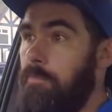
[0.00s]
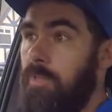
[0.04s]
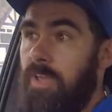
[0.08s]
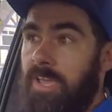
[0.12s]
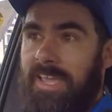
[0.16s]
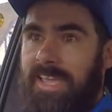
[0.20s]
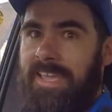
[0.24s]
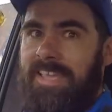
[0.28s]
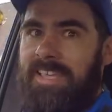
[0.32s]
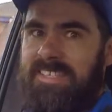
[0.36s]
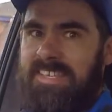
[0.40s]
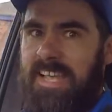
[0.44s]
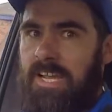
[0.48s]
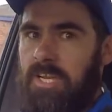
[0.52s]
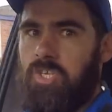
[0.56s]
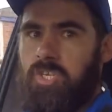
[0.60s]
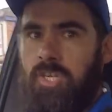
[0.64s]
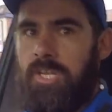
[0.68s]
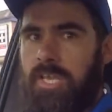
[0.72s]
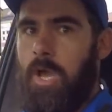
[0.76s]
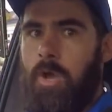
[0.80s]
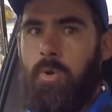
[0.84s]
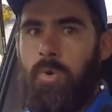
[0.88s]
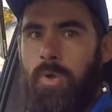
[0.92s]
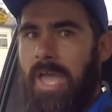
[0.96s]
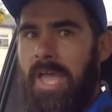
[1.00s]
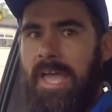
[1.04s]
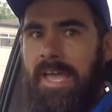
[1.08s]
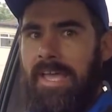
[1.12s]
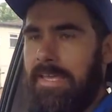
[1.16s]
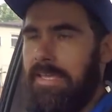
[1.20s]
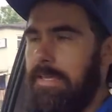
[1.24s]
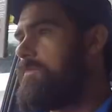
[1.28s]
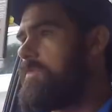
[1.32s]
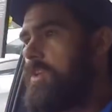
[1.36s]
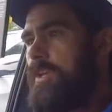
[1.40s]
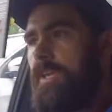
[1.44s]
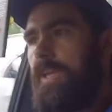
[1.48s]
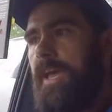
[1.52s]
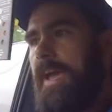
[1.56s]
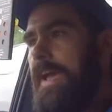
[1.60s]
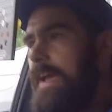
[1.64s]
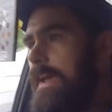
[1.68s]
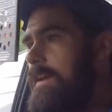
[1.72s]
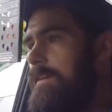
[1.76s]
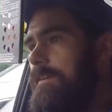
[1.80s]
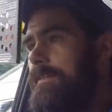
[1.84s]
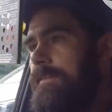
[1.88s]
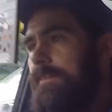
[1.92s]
that it is actually okay. So yeah,